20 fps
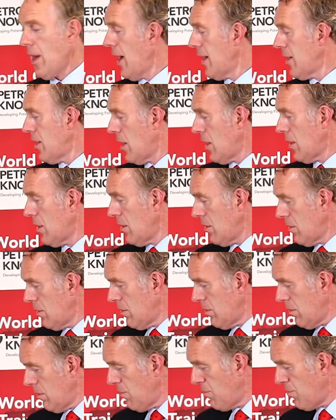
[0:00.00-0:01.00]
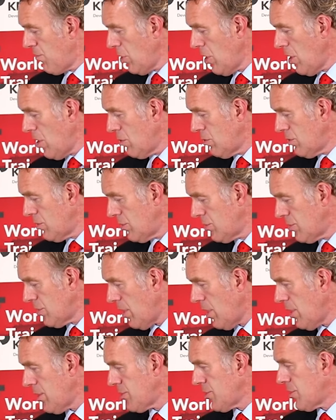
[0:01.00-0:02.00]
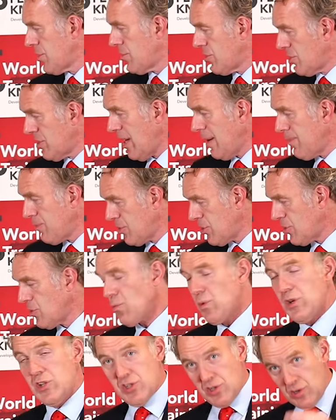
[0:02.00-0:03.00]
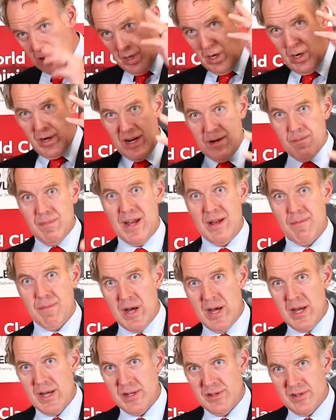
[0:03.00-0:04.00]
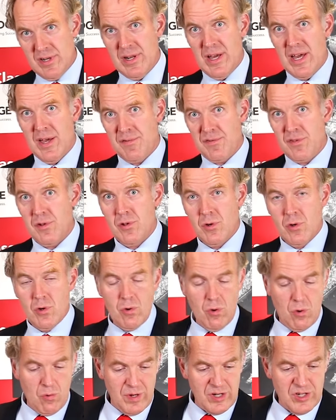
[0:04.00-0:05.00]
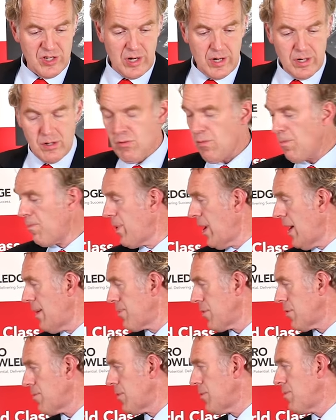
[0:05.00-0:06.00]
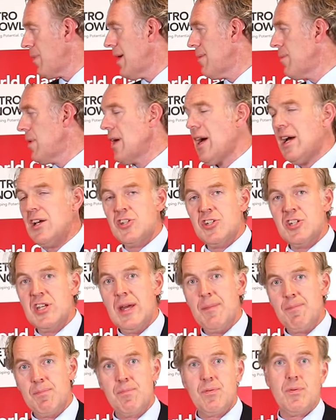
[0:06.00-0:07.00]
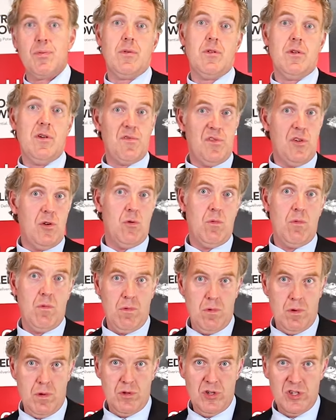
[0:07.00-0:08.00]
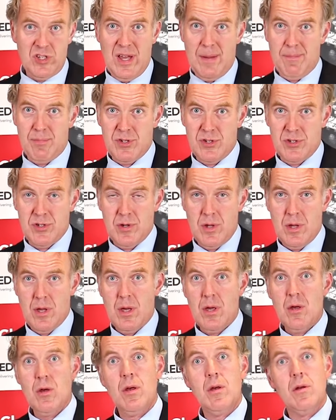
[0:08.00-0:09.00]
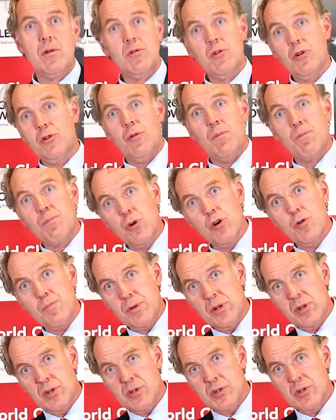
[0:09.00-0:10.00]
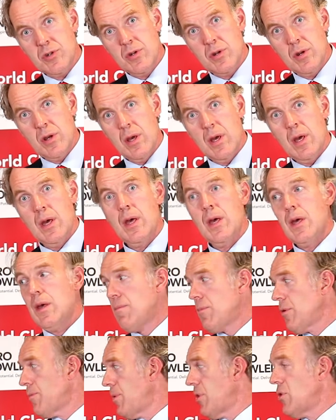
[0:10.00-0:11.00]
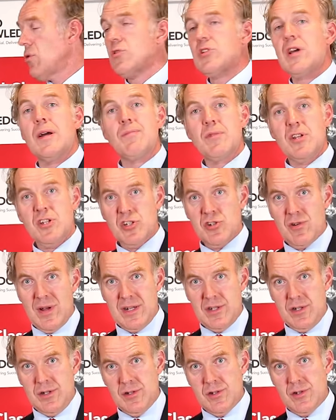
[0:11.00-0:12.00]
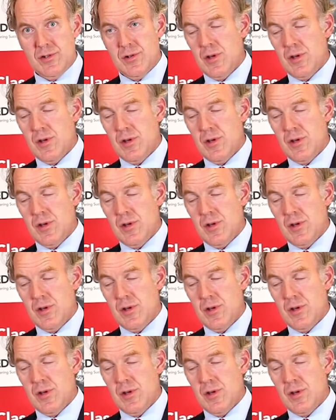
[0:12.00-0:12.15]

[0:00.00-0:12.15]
And I follow the task steps which are in my mind and I have to do, or which are on paper, but maybe I skip a few steps. Not on purpose, but because I'm distracted.